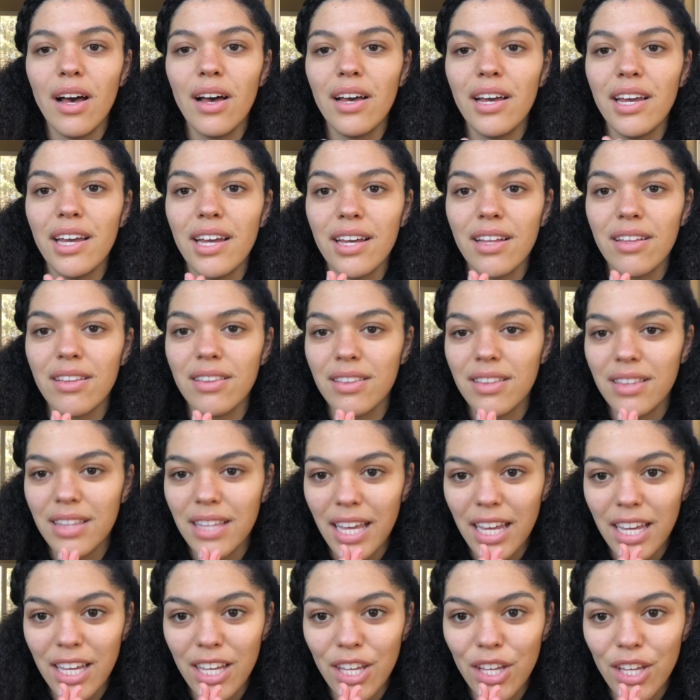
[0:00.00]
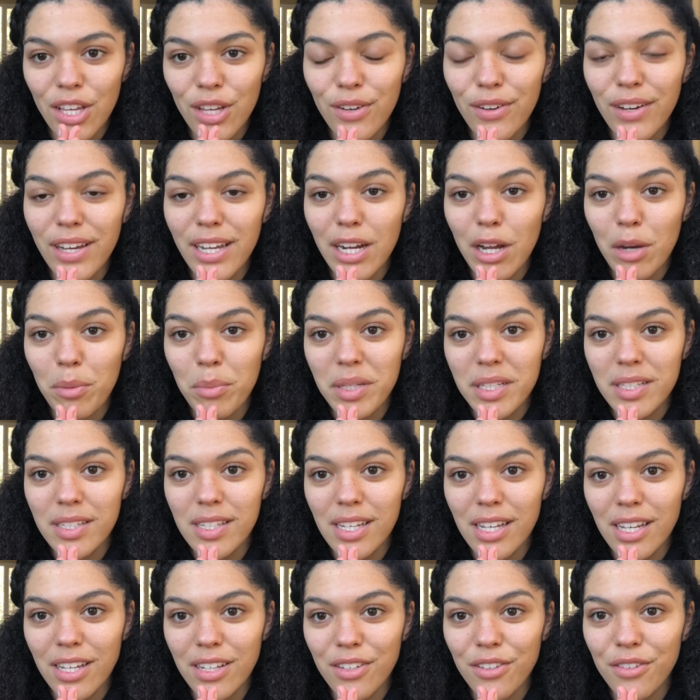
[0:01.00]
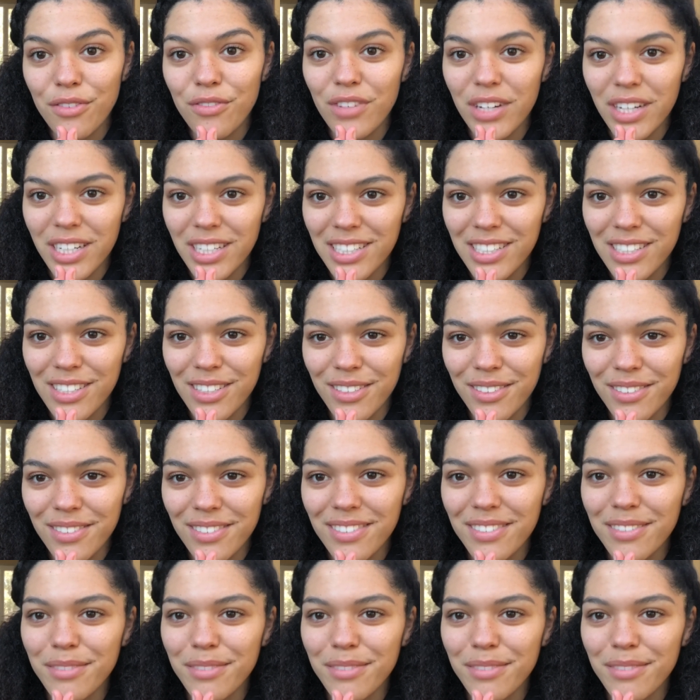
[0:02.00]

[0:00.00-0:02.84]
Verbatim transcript: And thank you, and I'll be seeing you very soon.